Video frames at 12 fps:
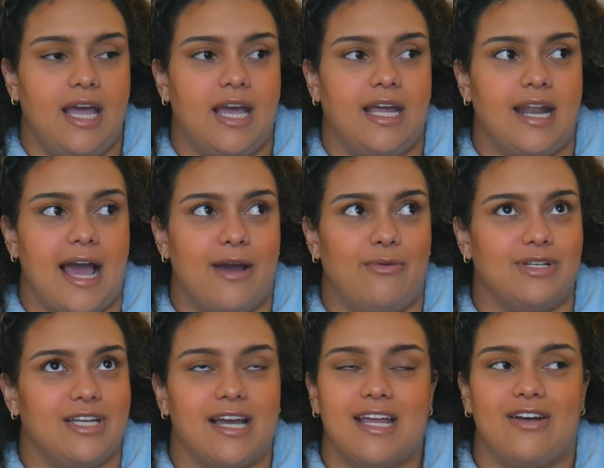And I
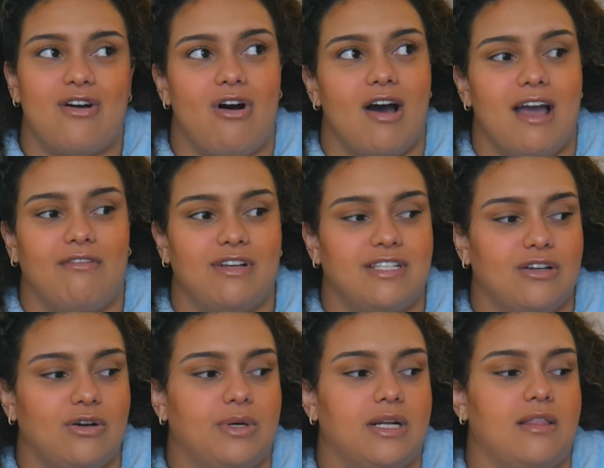wish I could call every
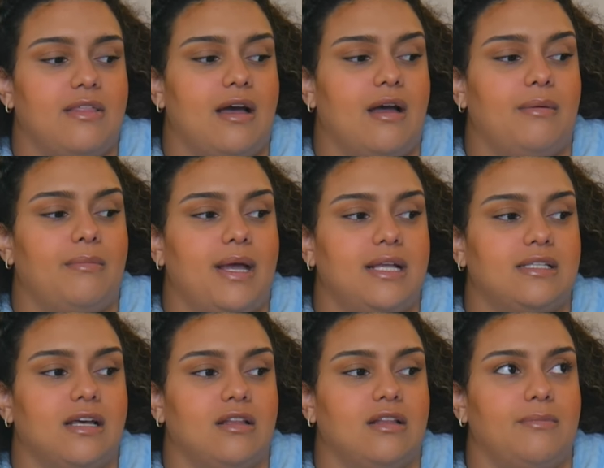single one of them and
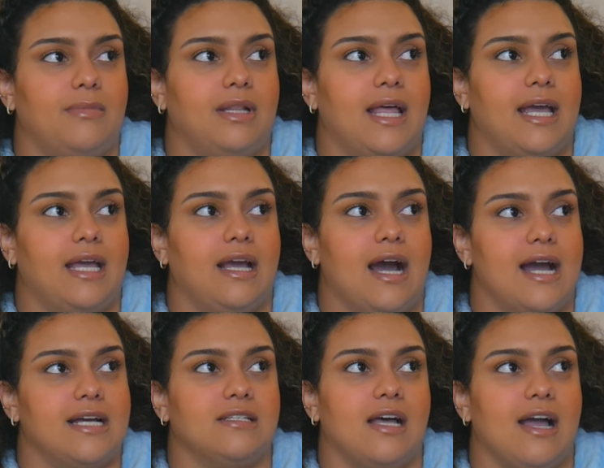tell them, like,
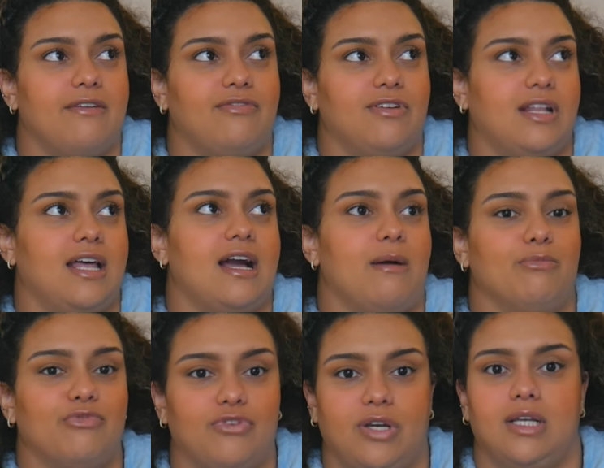guys, I feel like I'm
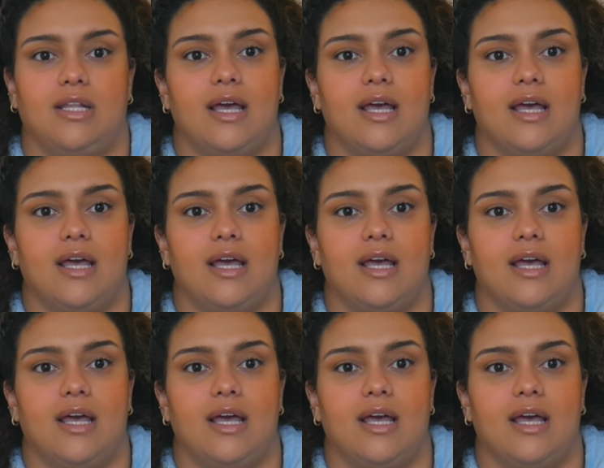free.